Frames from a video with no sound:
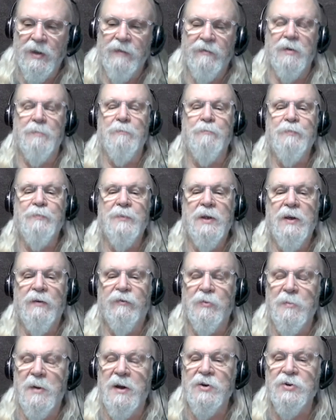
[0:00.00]
give him
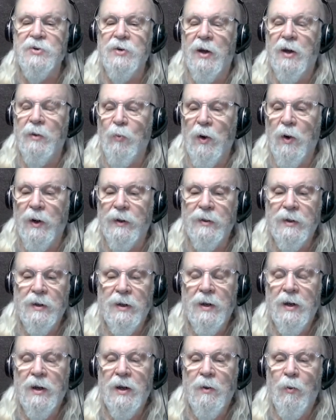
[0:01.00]
information on
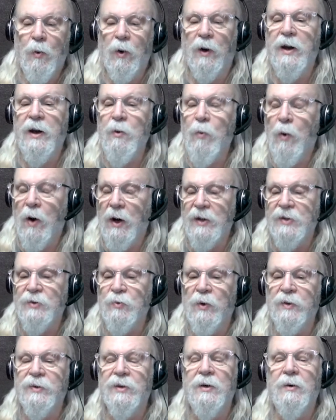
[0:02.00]
where he was
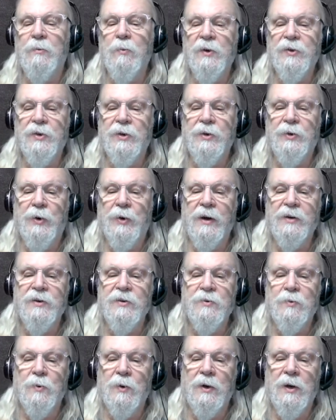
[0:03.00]
and what the
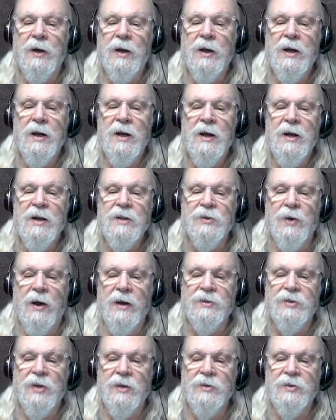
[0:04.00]
directions were. So I
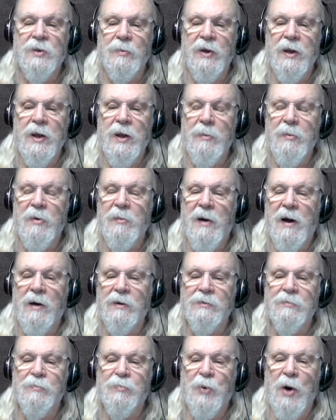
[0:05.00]
said something to him
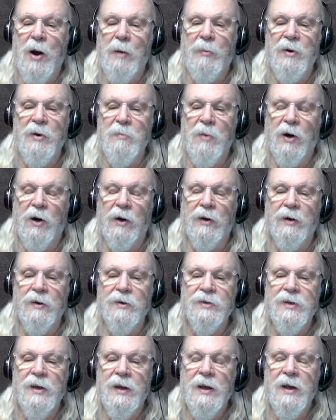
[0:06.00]
about property
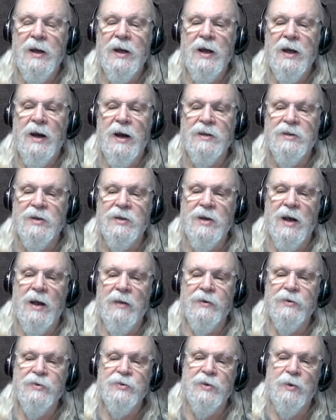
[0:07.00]
markers. He says, yeah,
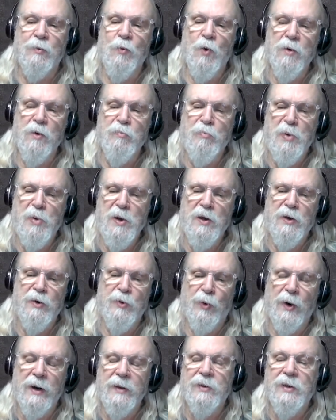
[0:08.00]
there's the one pin
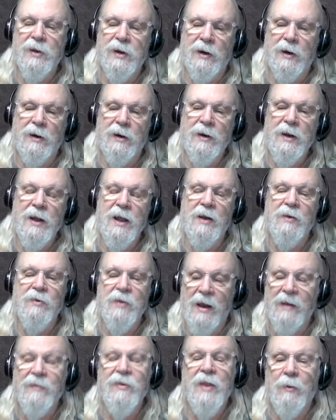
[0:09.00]
right there. And
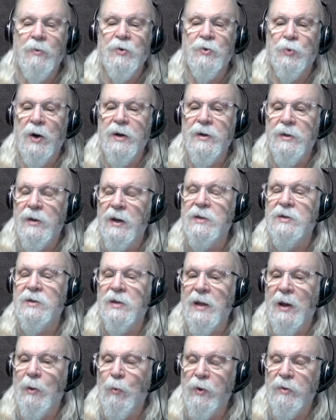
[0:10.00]
it was right next to
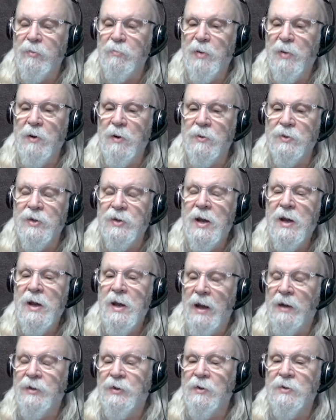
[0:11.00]
that wooden post.
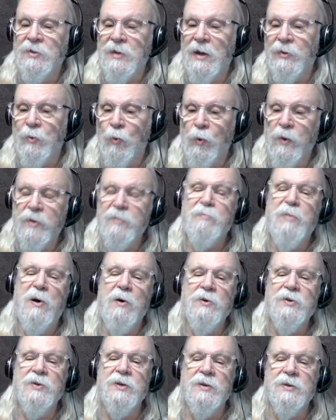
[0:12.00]
It turns out the wooden
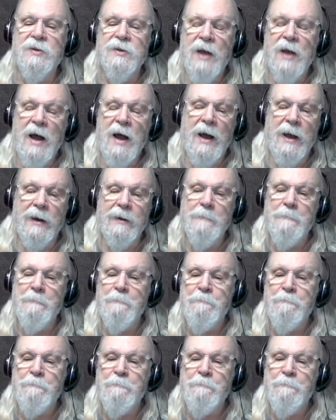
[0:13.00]
post is not